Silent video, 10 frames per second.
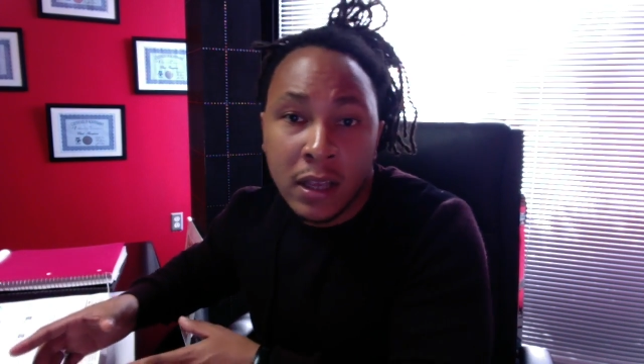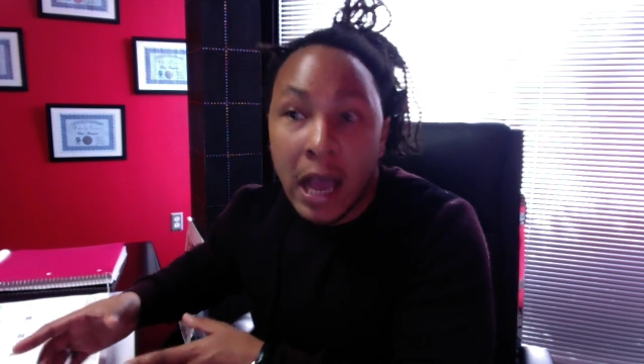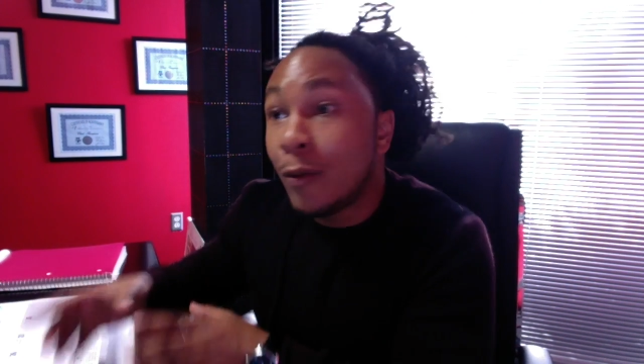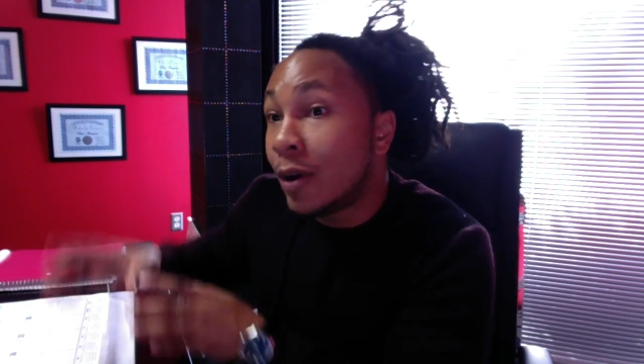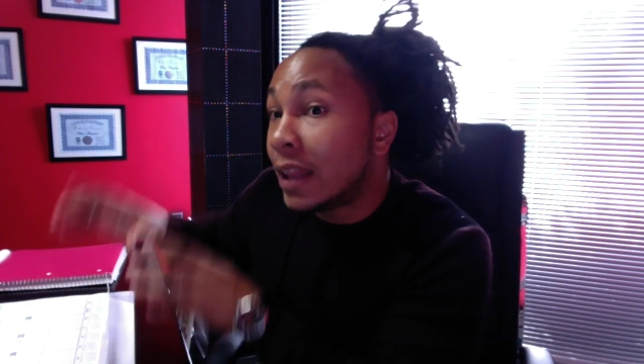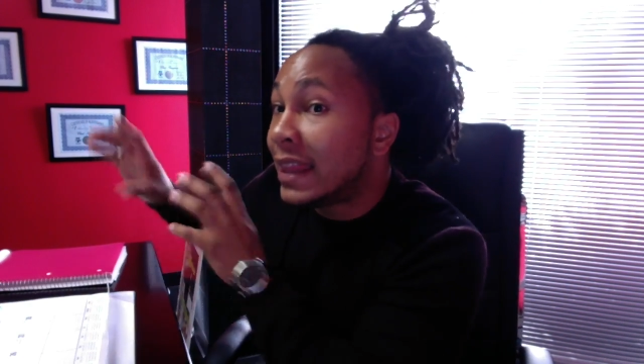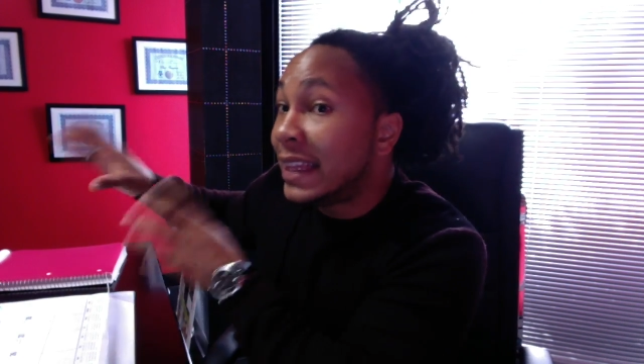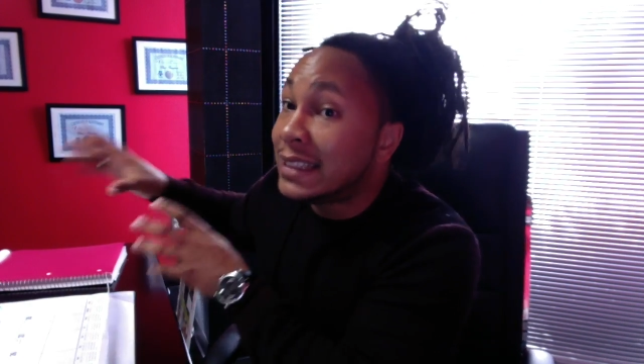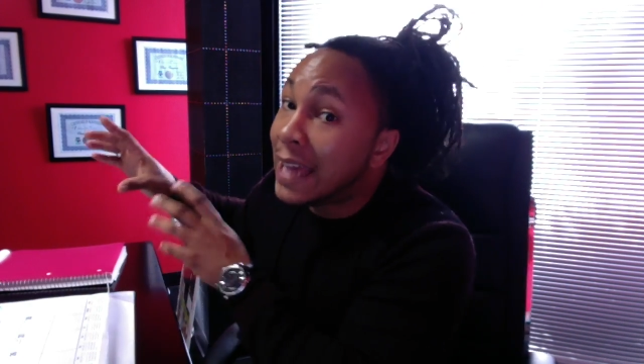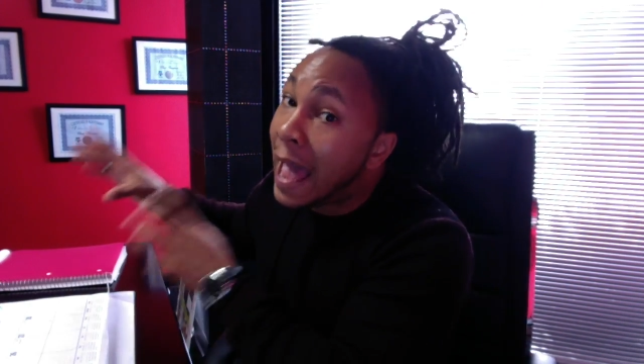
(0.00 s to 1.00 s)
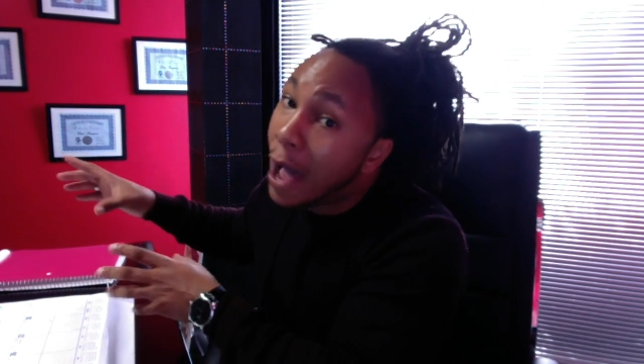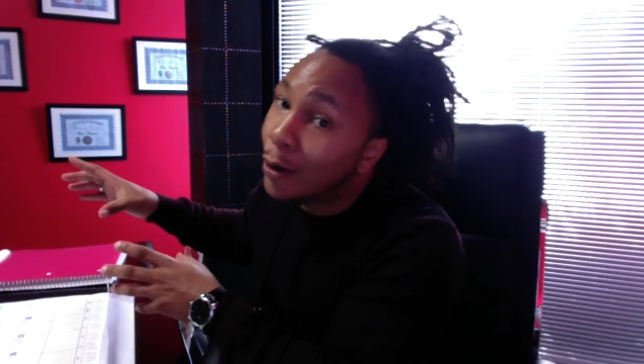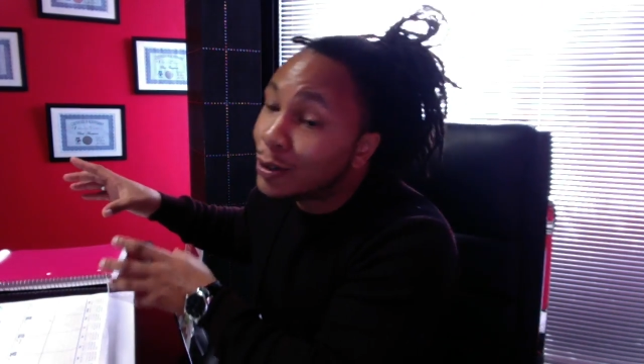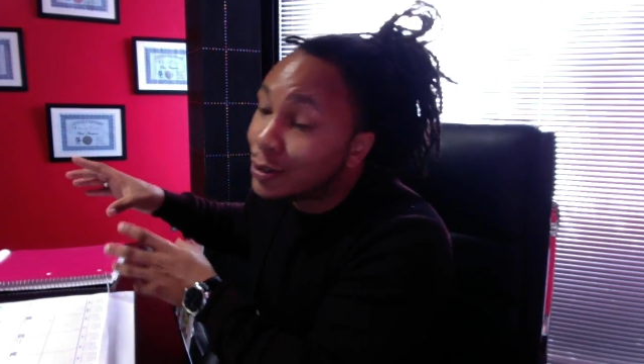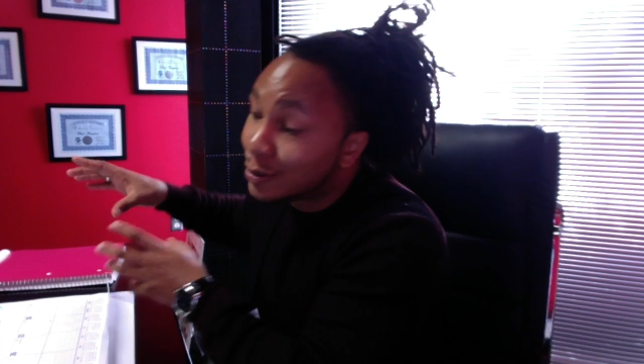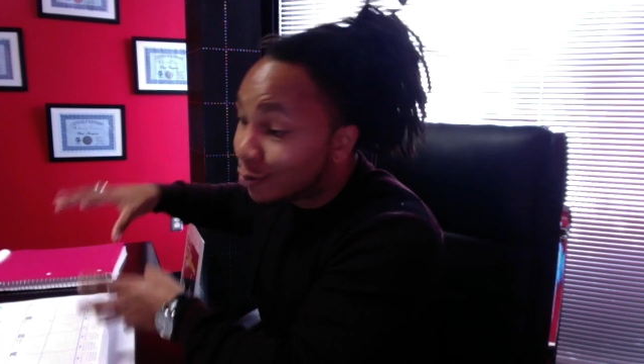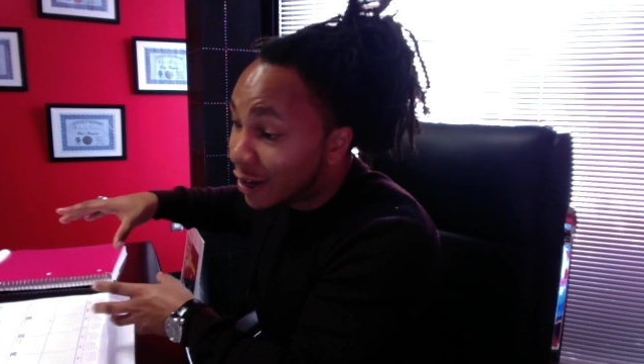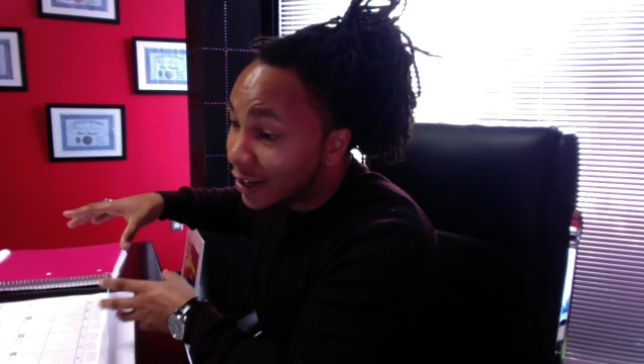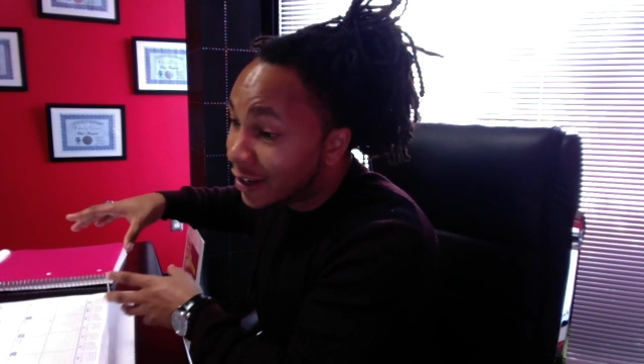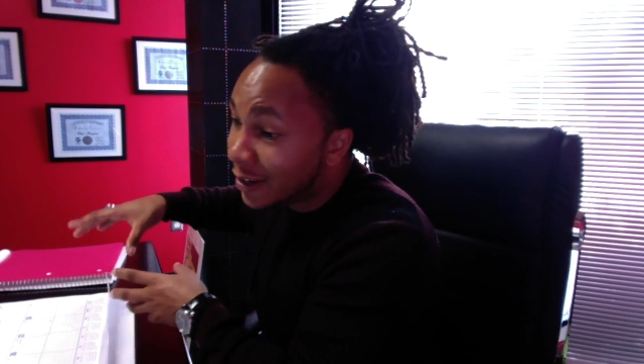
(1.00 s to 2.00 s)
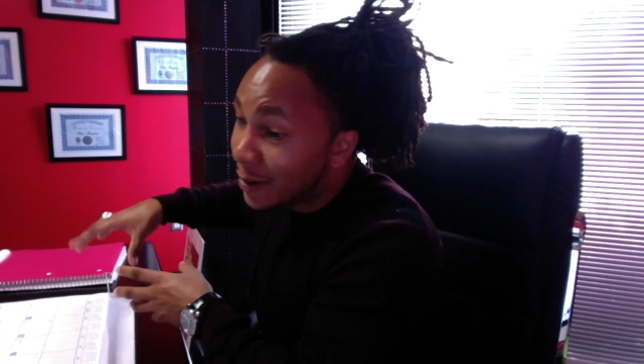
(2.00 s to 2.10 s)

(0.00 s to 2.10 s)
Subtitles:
I want this house rent